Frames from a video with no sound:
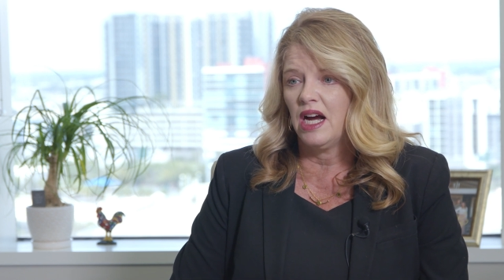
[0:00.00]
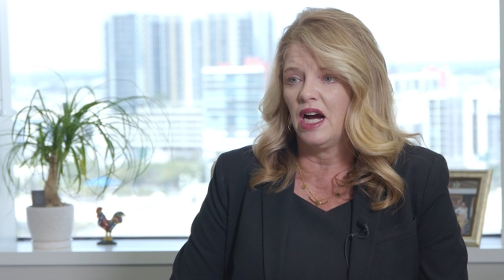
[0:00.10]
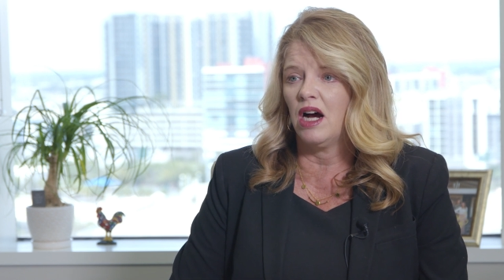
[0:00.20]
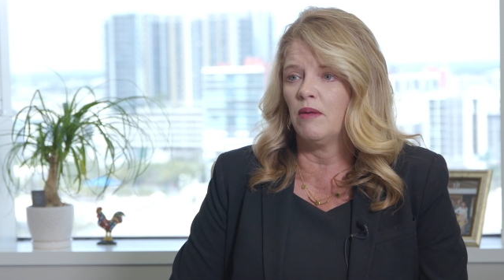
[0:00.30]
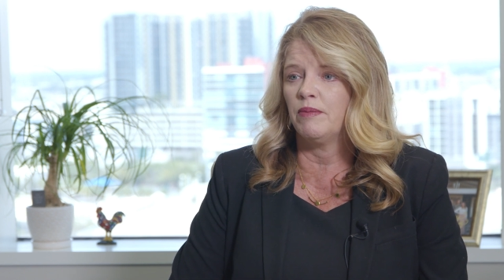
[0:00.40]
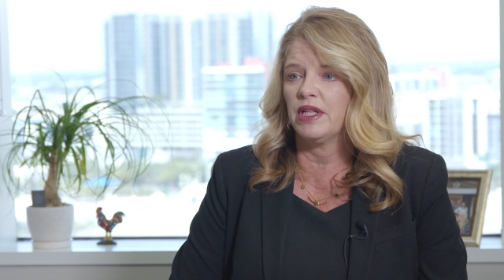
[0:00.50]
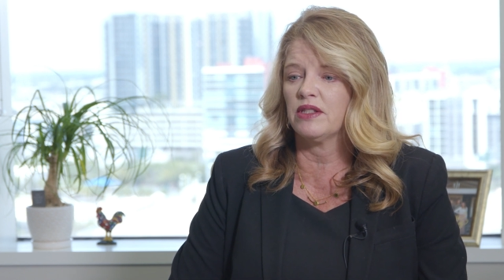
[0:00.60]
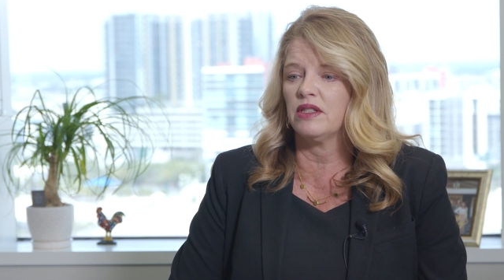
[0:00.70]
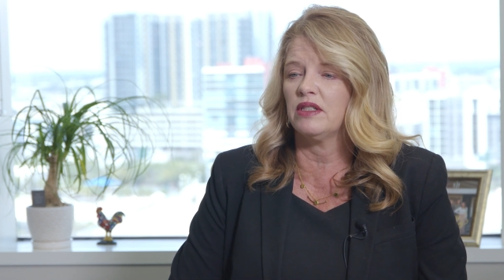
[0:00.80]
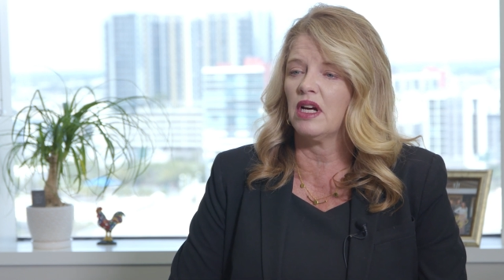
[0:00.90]
um, because
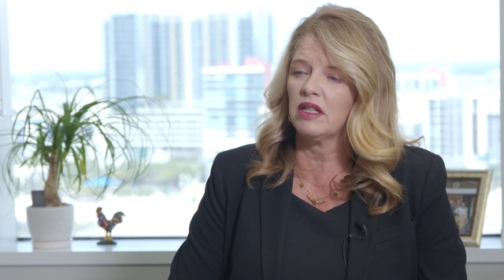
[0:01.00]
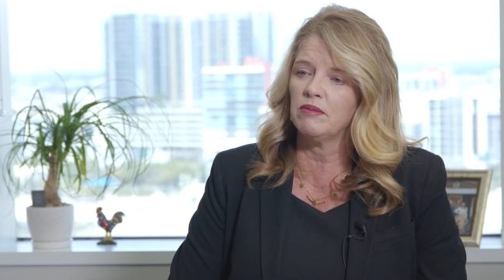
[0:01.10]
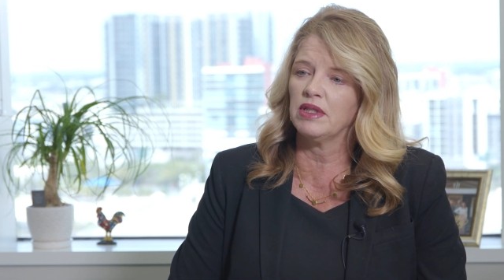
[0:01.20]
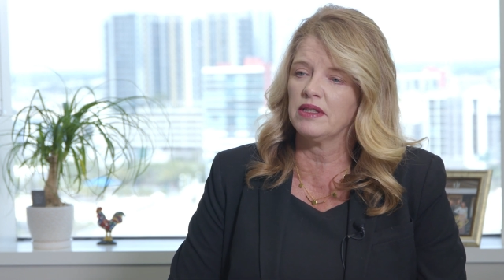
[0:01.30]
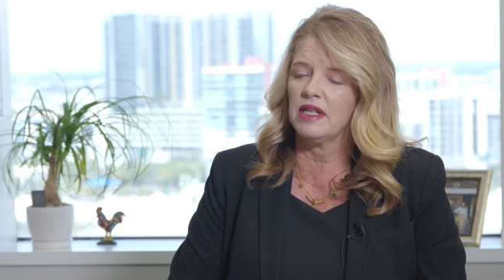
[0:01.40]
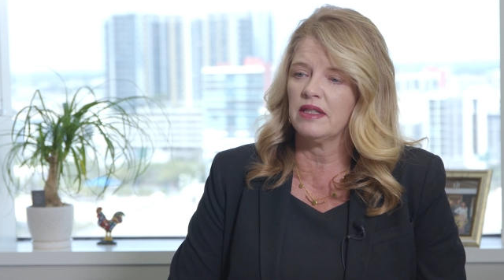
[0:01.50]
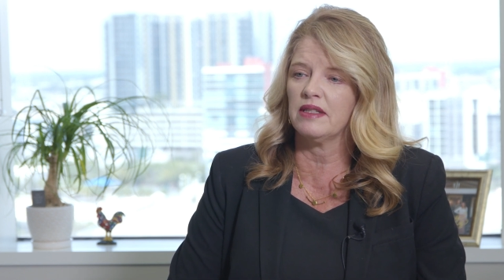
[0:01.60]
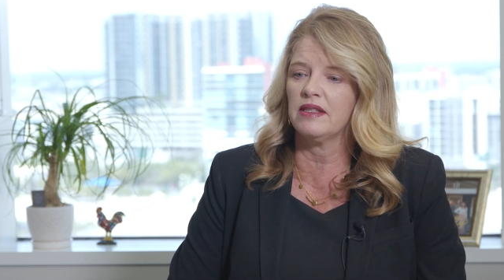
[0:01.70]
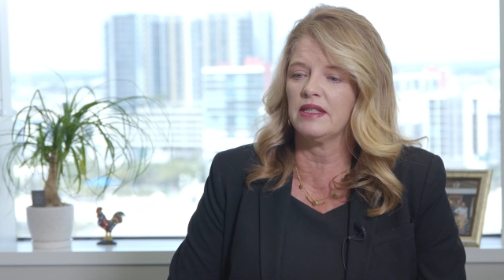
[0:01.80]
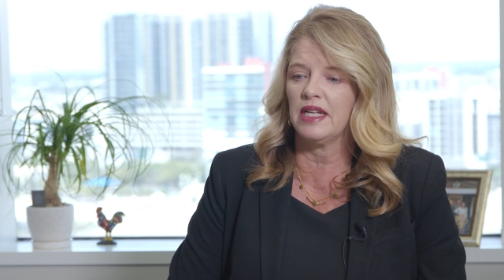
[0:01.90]
the documents that the
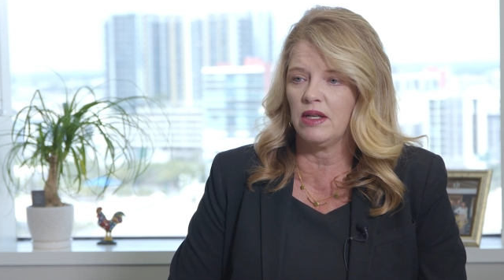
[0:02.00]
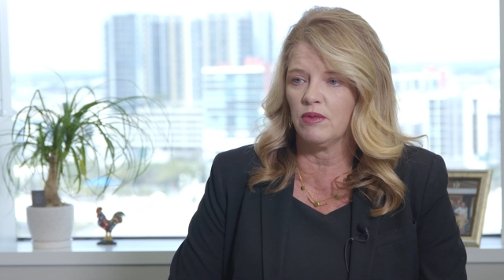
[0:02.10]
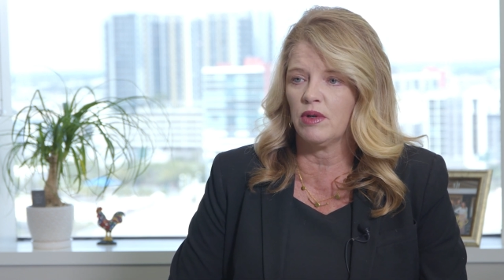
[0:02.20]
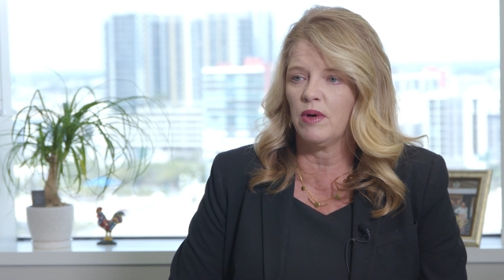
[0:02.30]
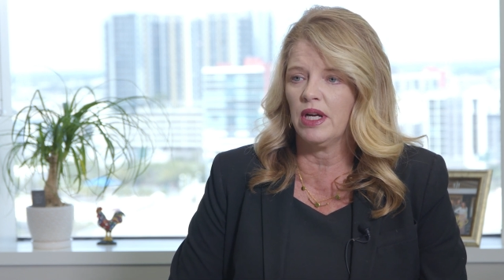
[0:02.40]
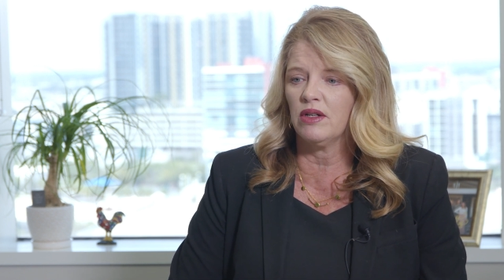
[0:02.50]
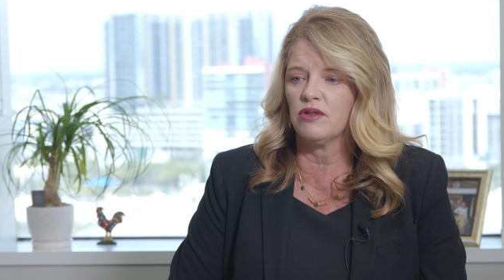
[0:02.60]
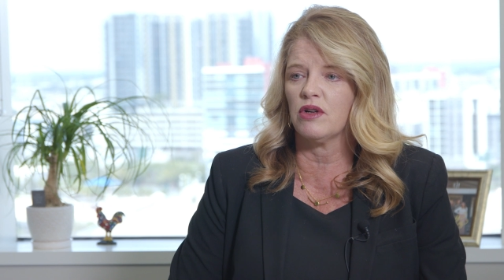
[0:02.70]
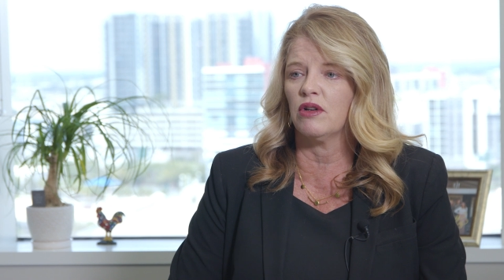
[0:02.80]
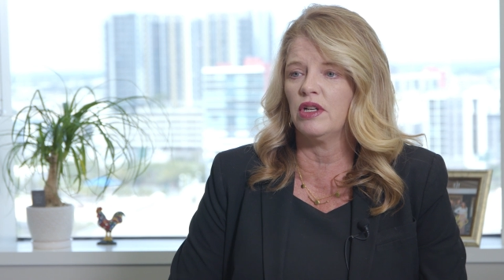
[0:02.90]
state requires
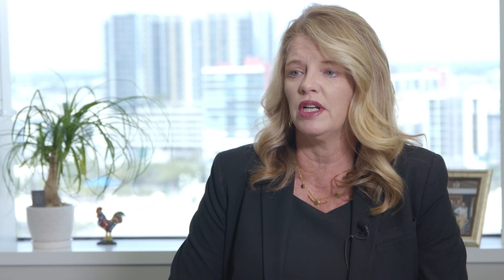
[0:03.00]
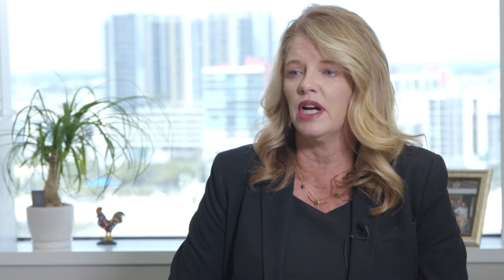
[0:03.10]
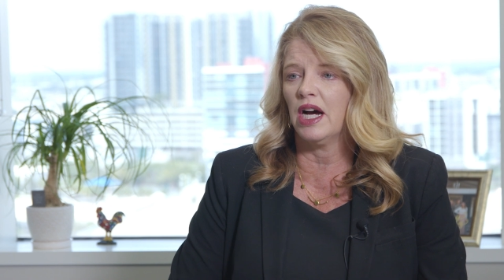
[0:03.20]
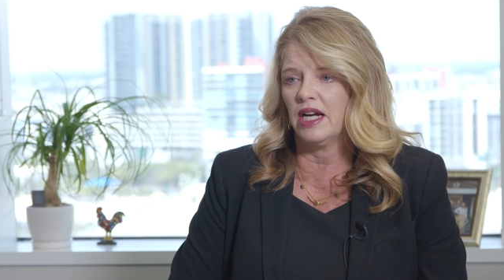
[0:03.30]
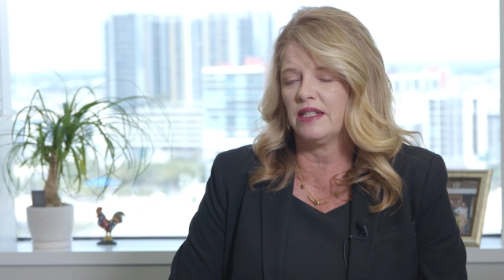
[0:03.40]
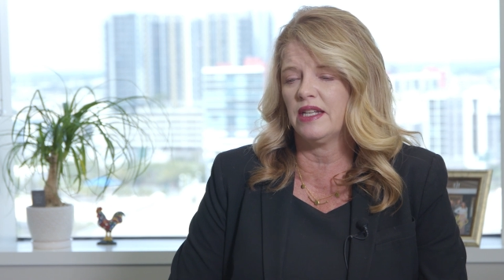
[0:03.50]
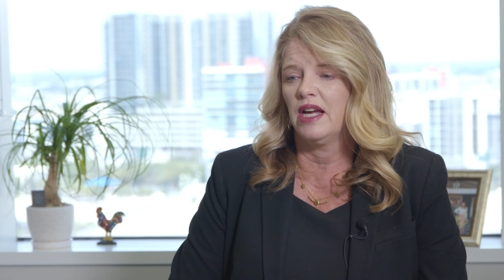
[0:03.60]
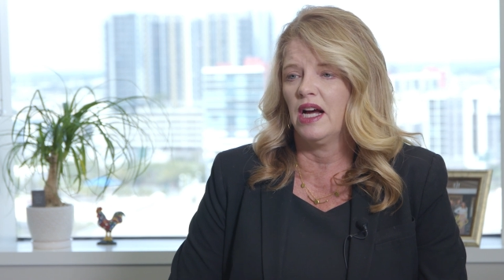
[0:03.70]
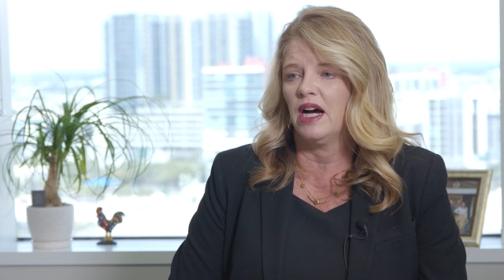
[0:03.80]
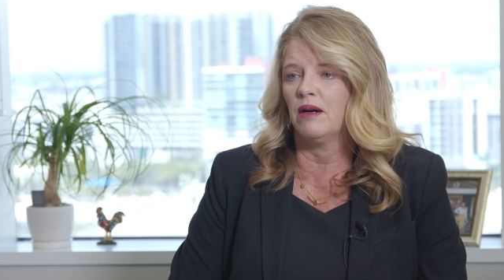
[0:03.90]
are not
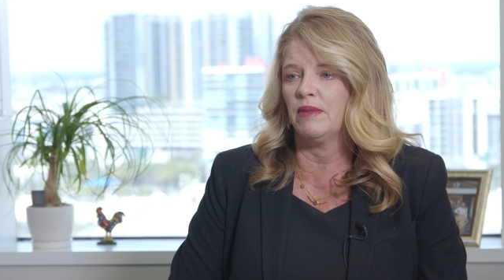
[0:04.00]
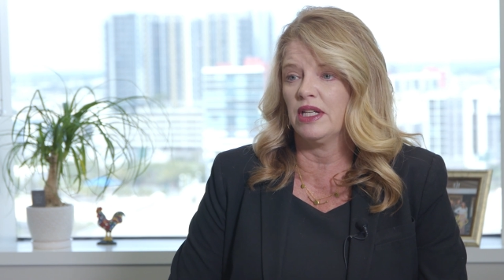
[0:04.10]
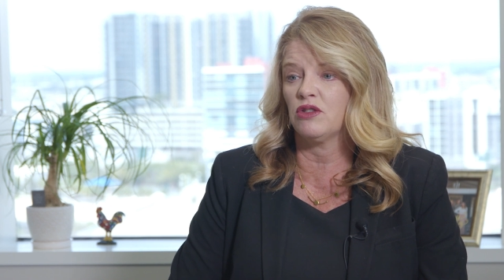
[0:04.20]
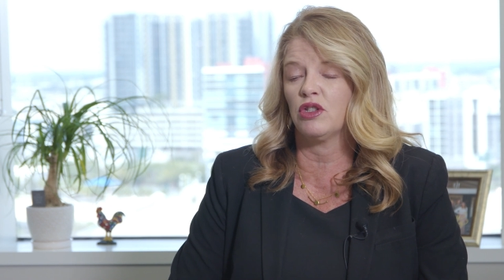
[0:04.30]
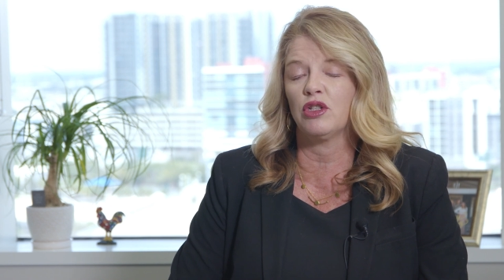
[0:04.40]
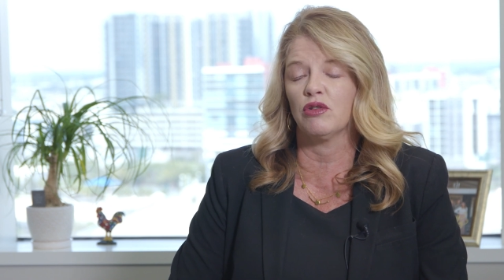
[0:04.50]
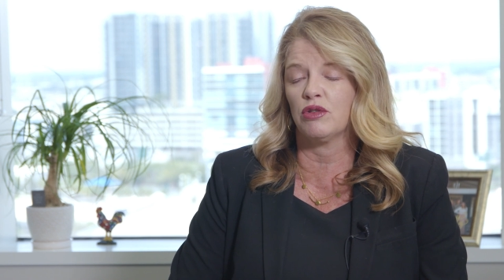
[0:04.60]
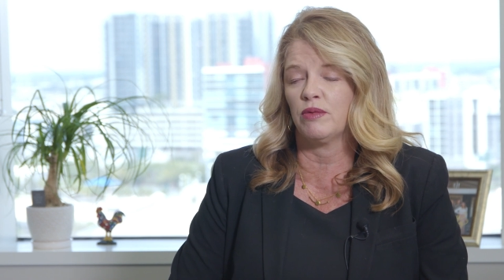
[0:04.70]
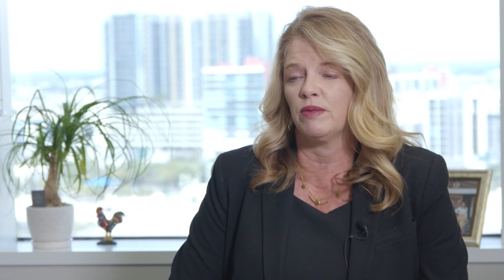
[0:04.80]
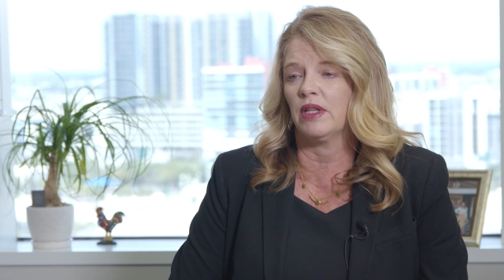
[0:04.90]
um, as secure as
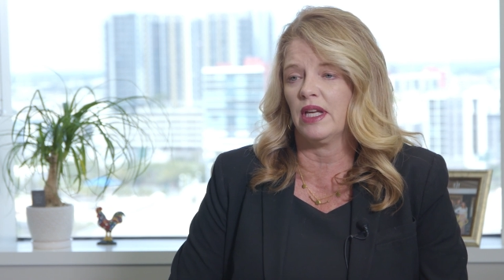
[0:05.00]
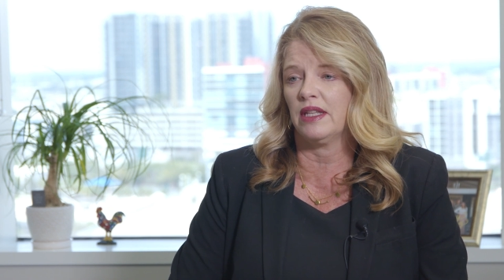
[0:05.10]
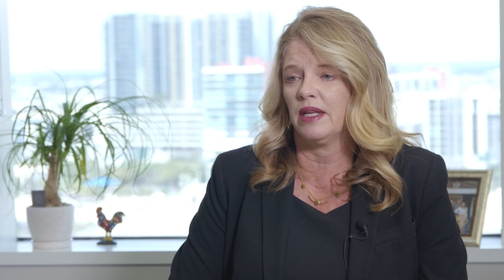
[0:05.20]
we would like